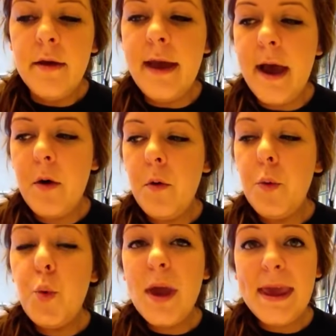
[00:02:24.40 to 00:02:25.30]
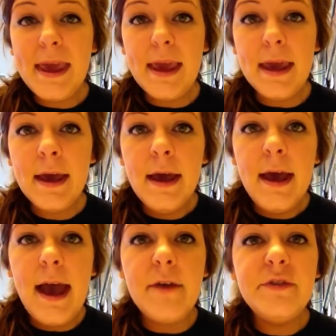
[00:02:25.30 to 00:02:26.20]
Now, we
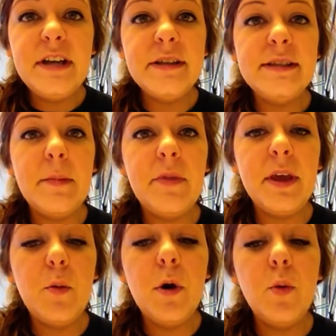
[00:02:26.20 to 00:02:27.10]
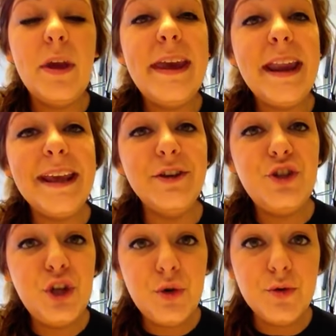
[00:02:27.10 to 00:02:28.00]
have done something where we can
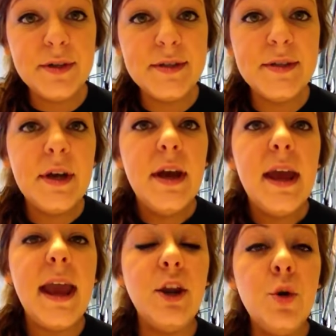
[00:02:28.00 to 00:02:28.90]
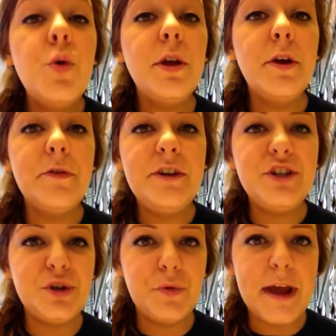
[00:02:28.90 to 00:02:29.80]
induce a nuclear
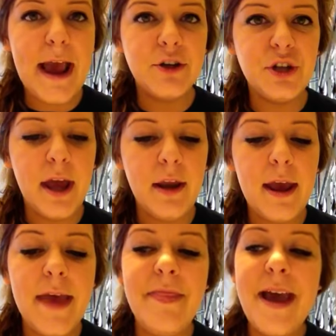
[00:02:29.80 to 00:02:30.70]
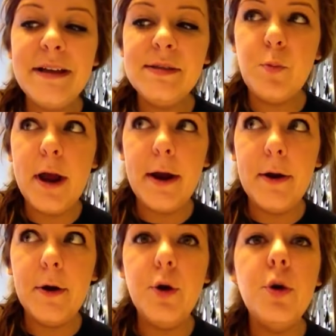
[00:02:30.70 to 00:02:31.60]
fission reaction, and that's
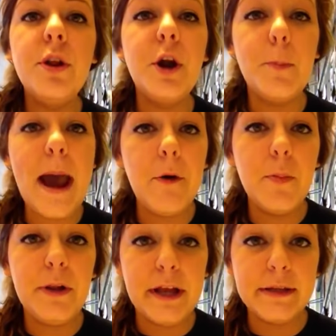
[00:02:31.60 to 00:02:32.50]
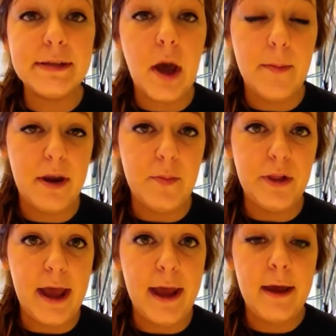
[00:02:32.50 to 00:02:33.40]
where nuclear power plants come into
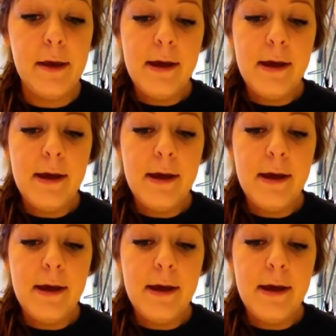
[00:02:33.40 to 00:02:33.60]
play.